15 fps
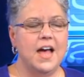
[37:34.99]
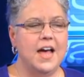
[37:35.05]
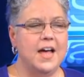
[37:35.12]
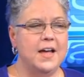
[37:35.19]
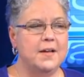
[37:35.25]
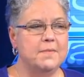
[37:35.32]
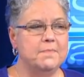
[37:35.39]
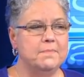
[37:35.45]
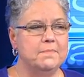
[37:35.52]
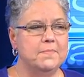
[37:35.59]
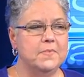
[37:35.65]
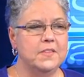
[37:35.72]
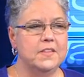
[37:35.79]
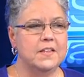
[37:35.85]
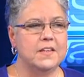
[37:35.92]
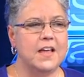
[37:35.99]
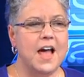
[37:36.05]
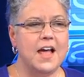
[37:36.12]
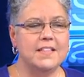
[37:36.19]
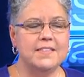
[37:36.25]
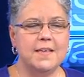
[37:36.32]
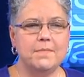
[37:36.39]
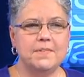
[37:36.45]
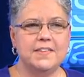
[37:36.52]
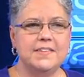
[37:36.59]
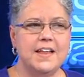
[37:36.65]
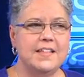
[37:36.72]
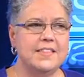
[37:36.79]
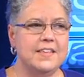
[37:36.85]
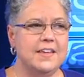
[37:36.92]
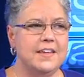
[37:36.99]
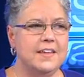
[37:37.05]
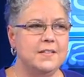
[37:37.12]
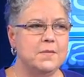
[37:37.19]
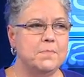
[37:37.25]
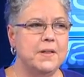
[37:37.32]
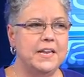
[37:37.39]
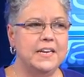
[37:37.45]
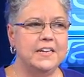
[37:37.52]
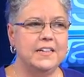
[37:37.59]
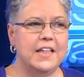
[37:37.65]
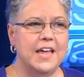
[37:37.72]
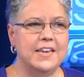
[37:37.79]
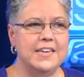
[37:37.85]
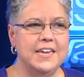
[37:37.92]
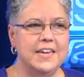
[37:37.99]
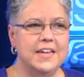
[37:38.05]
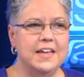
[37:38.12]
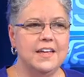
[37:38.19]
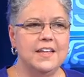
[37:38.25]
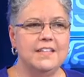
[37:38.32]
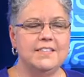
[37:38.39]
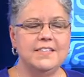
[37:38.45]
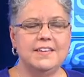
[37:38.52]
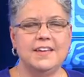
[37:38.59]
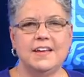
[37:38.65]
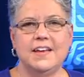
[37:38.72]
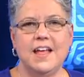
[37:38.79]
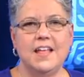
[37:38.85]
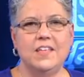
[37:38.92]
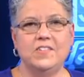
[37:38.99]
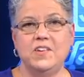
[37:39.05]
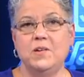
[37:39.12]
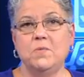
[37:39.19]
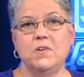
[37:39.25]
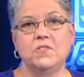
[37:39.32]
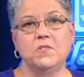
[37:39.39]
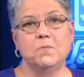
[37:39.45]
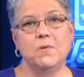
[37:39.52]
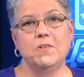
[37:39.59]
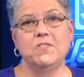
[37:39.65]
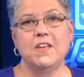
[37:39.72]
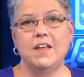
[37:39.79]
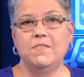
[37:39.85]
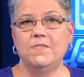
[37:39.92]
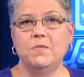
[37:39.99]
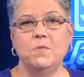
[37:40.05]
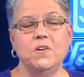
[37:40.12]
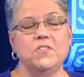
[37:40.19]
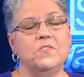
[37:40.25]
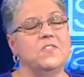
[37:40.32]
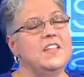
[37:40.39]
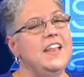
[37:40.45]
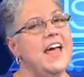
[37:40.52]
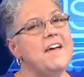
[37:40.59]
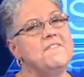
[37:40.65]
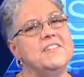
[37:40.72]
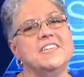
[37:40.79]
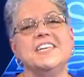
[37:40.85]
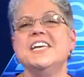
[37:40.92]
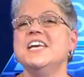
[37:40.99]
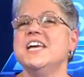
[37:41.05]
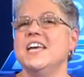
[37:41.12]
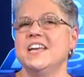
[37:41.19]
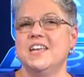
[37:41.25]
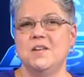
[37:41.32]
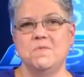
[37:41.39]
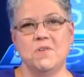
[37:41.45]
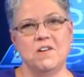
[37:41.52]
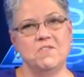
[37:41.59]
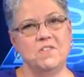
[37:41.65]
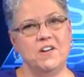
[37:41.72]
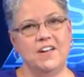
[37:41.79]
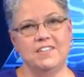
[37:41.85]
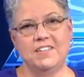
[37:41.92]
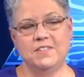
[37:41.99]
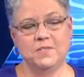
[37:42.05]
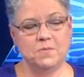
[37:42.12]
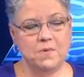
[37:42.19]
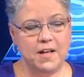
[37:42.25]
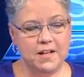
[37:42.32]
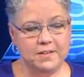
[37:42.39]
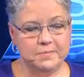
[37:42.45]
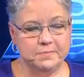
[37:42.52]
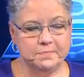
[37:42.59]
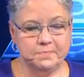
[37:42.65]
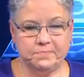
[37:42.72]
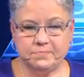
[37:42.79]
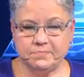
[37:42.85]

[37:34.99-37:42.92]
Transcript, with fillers: um, the concept. It's not the, the political idea. It's the technology. It works for both sides. If it works for the left, it can work for us as well.